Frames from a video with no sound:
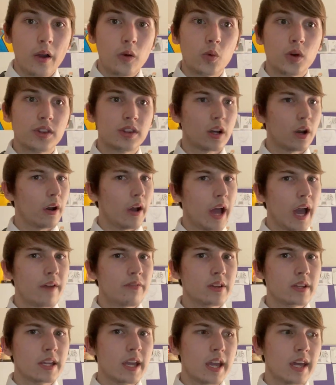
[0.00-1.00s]
without
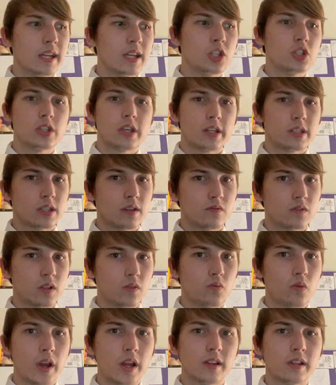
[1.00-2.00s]
having any chance of
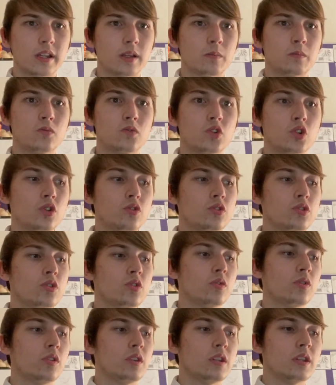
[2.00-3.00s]
derailing due
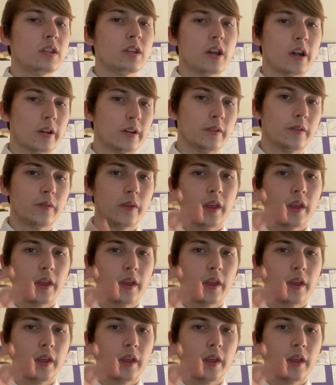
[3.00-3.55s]
to the